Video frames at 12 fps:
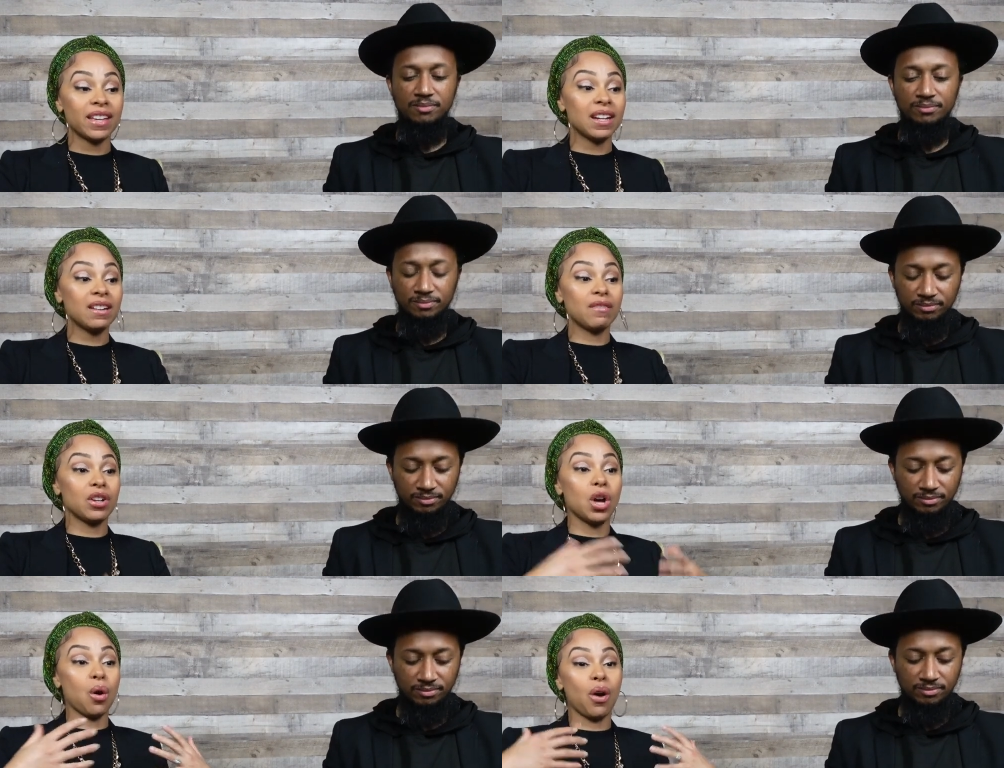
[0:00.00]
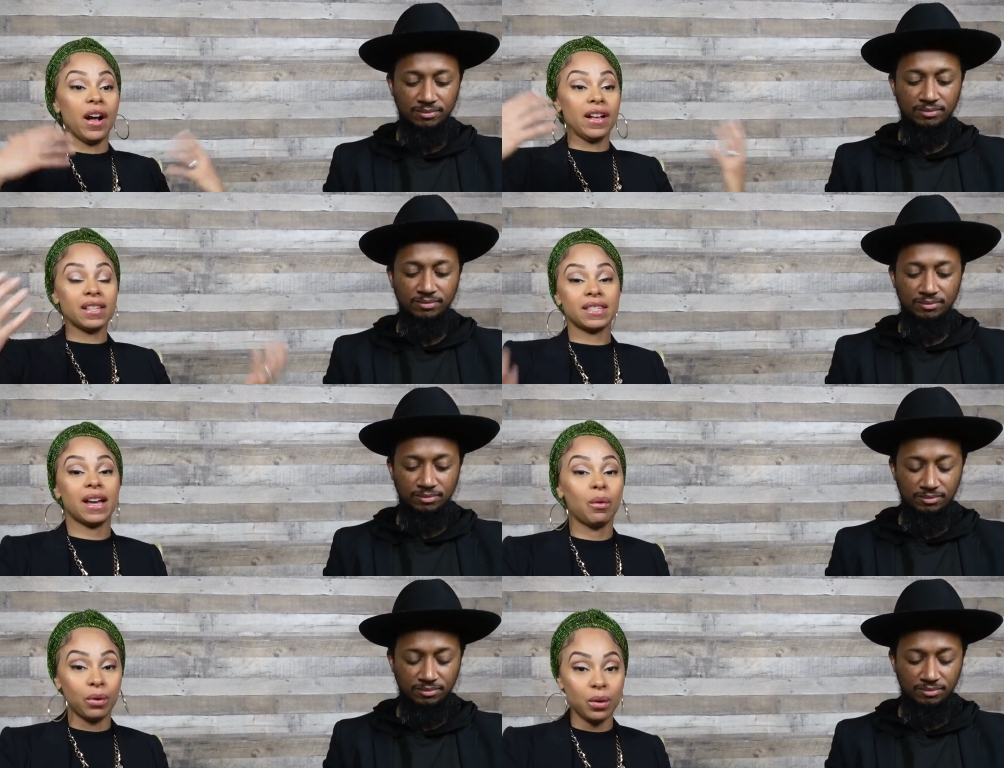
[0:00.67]
Speaker 1: they didn't even know us
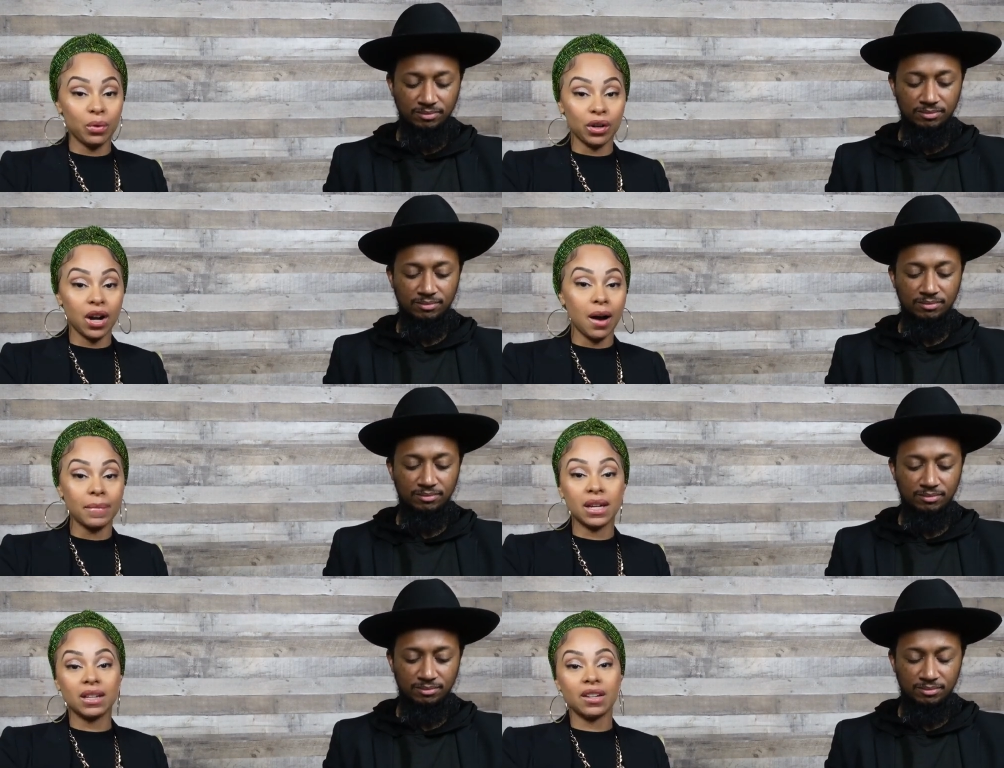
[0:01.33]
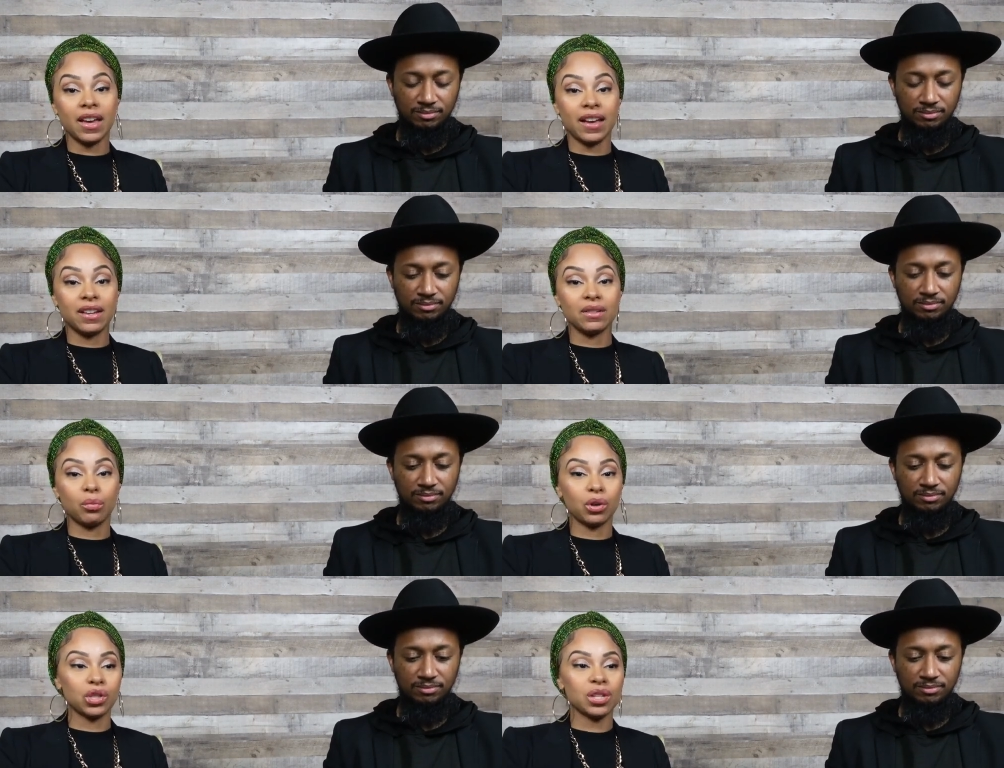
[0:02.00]
that we were coming,
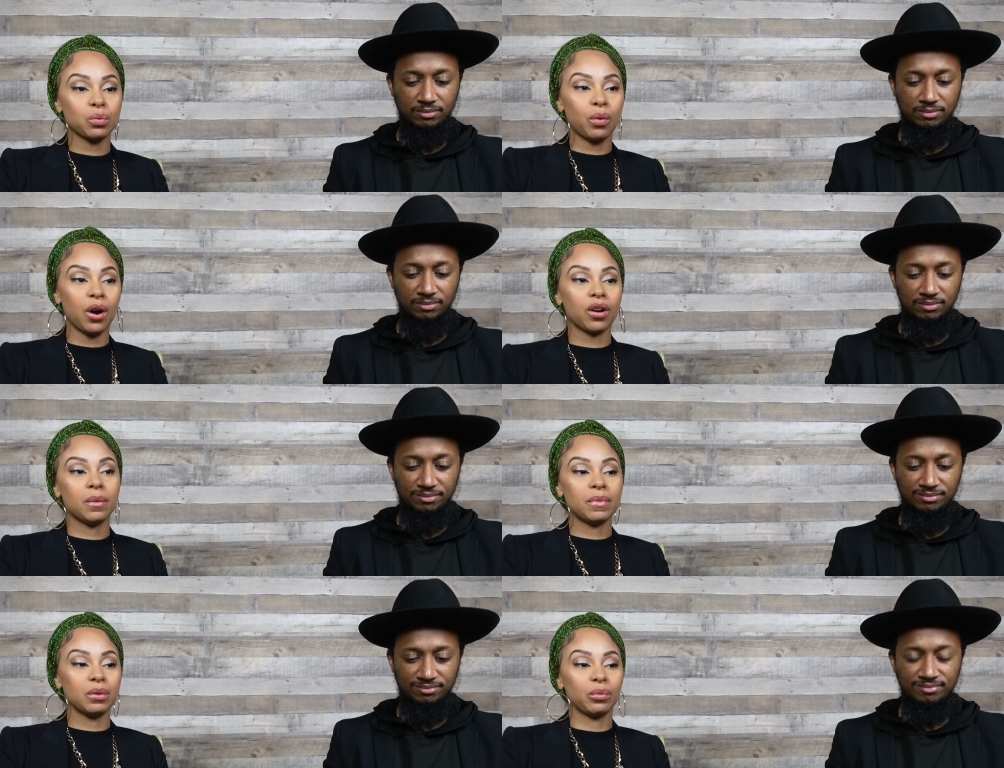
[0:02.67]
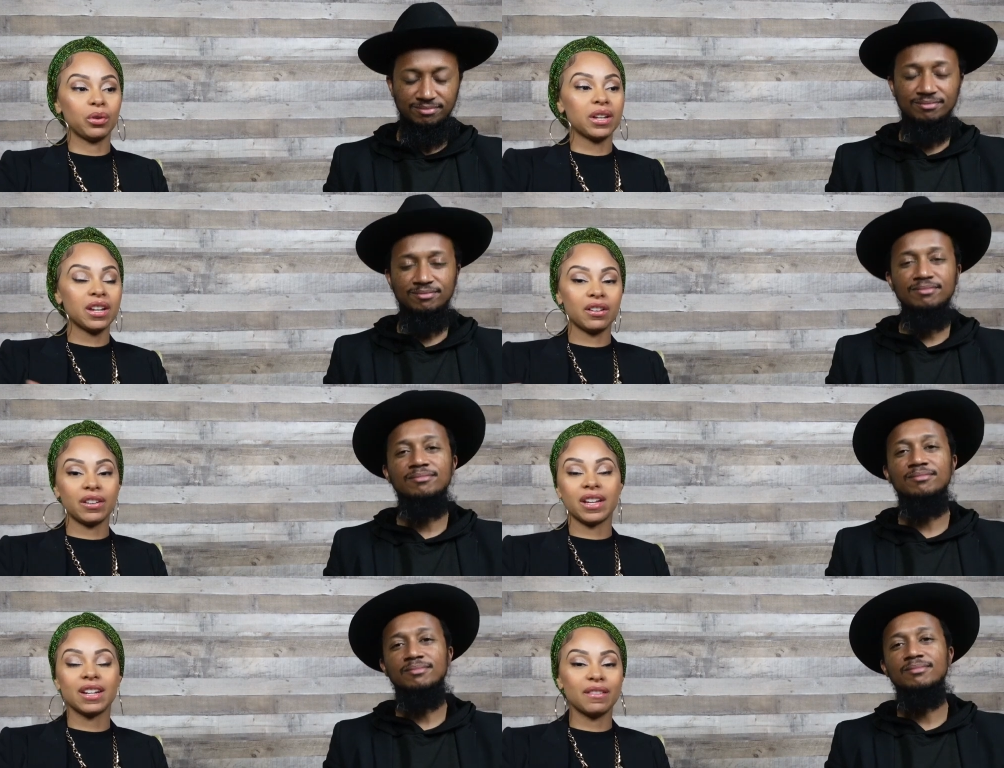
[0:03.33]
and we're just welcome, and we're
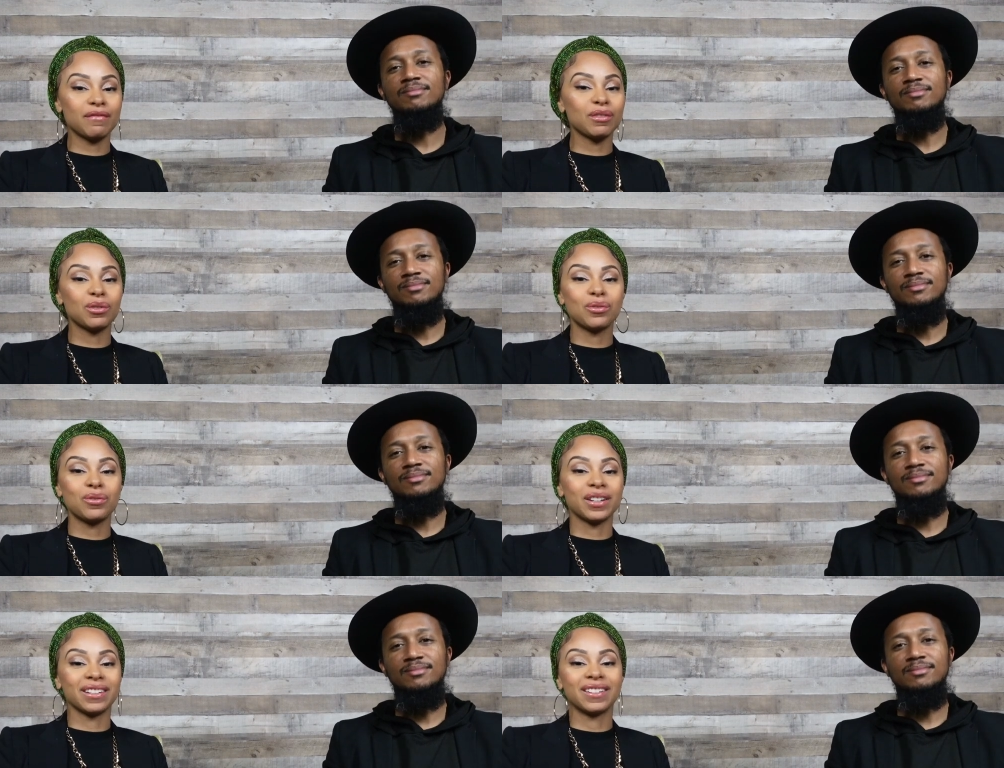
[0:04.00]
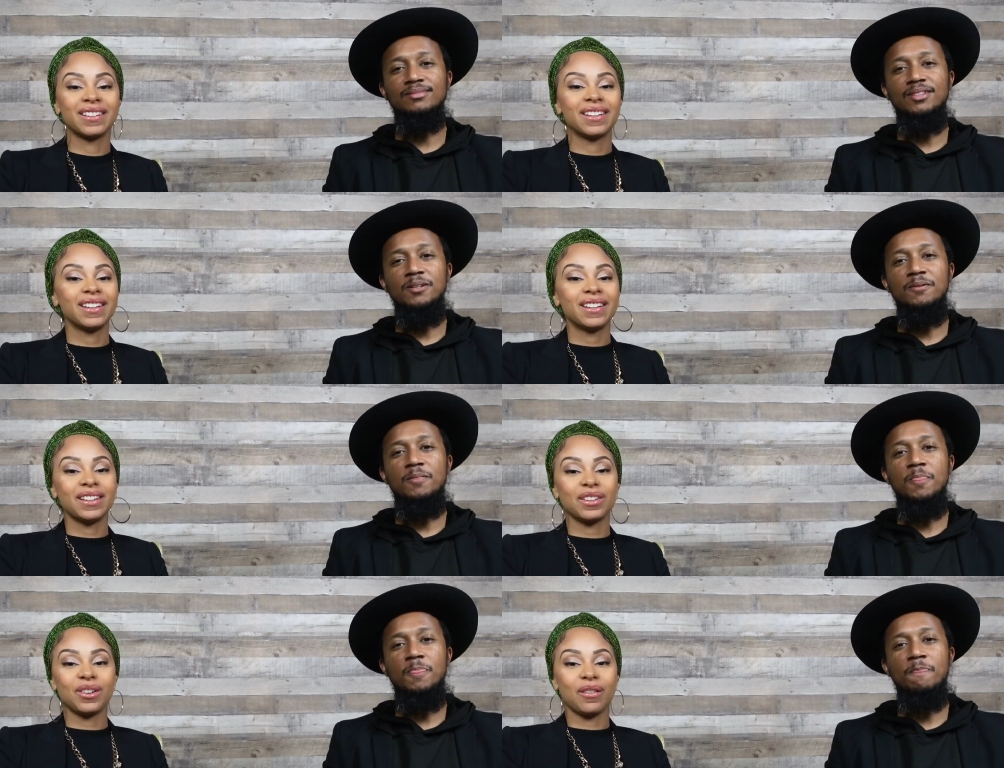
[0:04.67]
here eating food, and yeah.
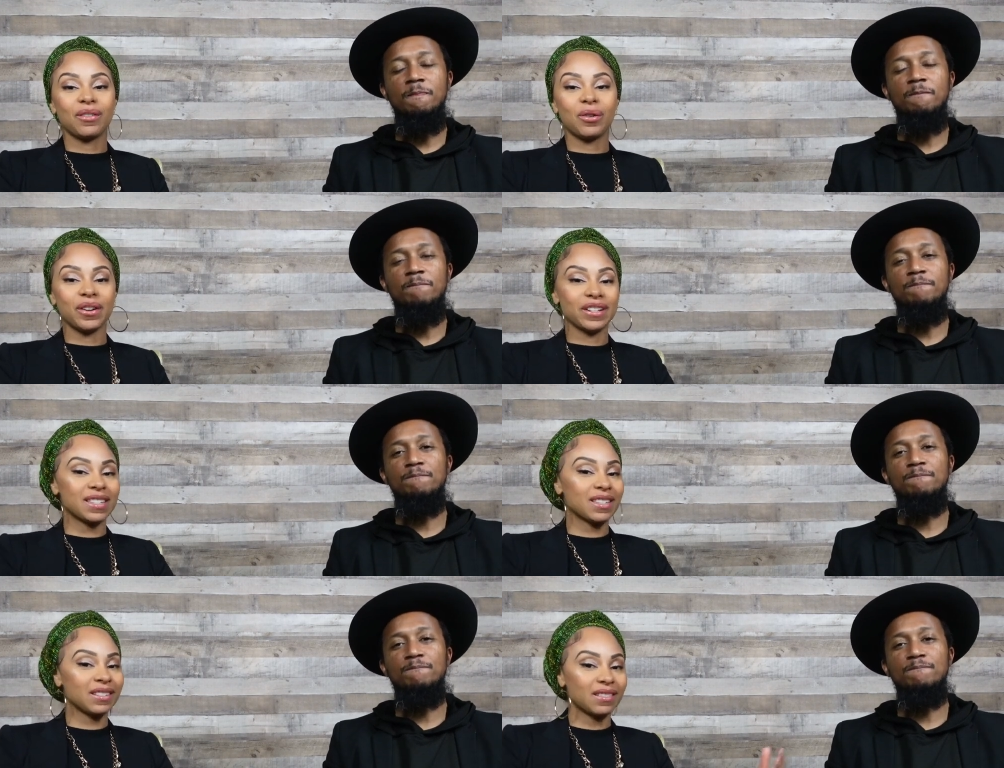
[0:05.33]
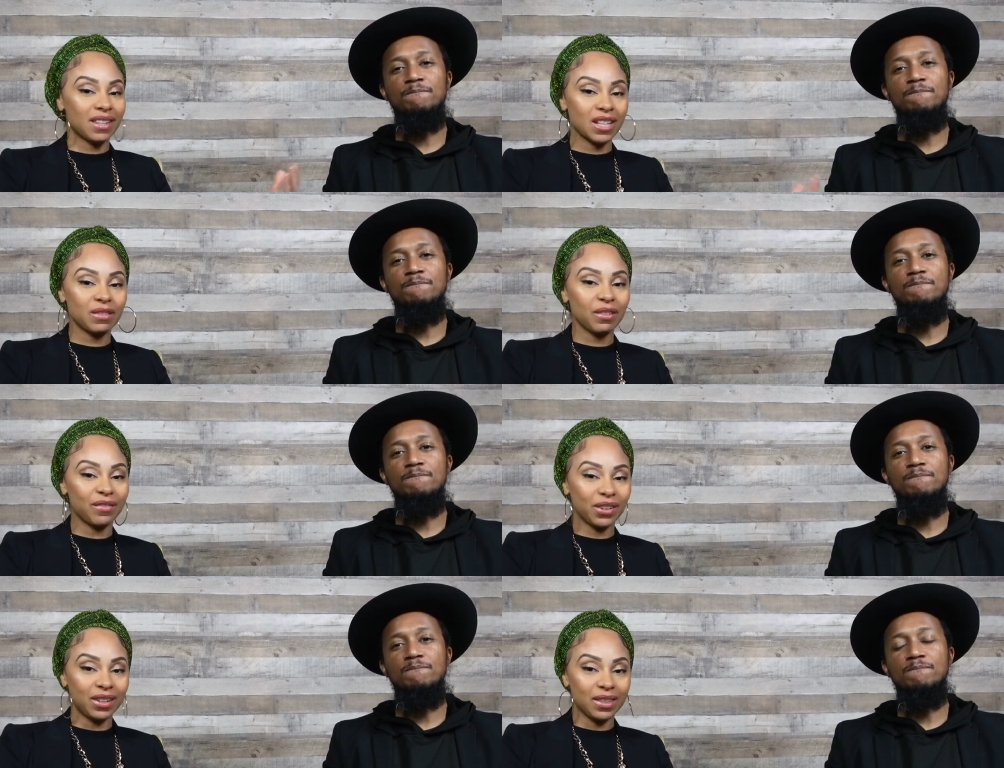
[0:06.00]
you know of course. he's
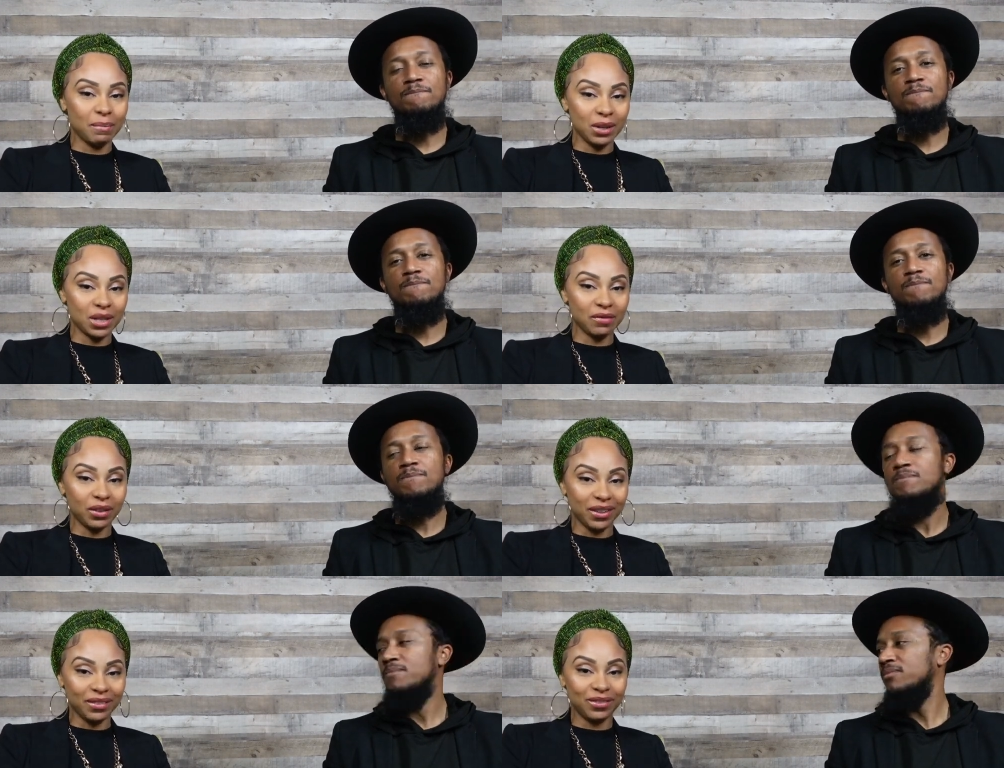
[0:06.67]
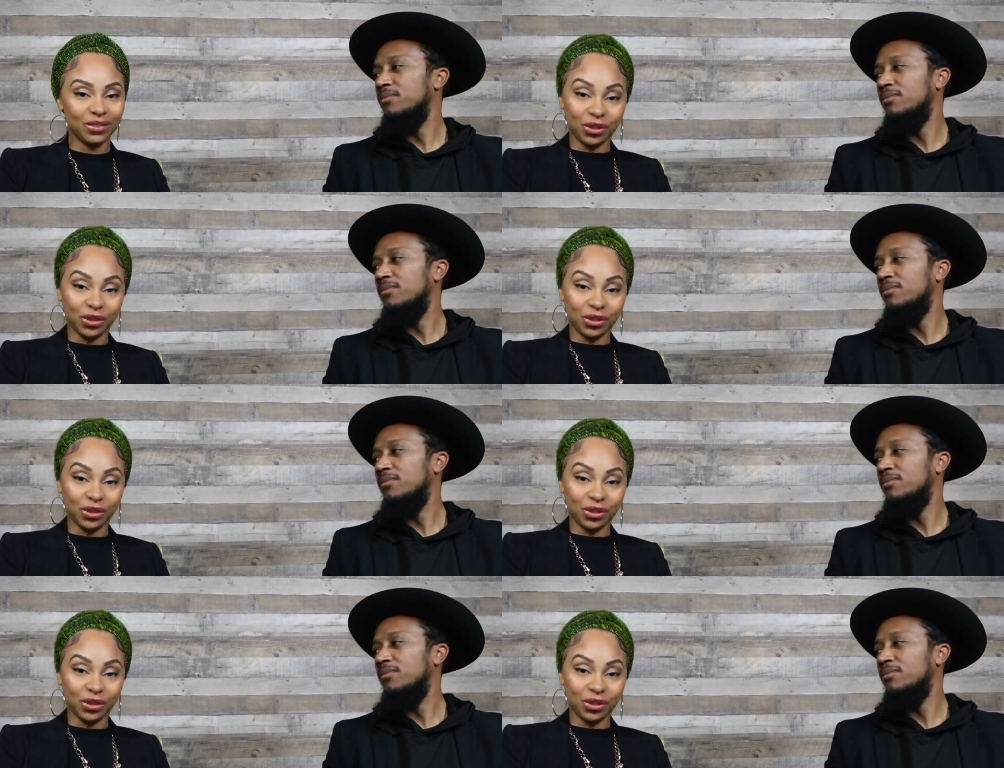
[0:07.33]
fulfilling the mitzvah of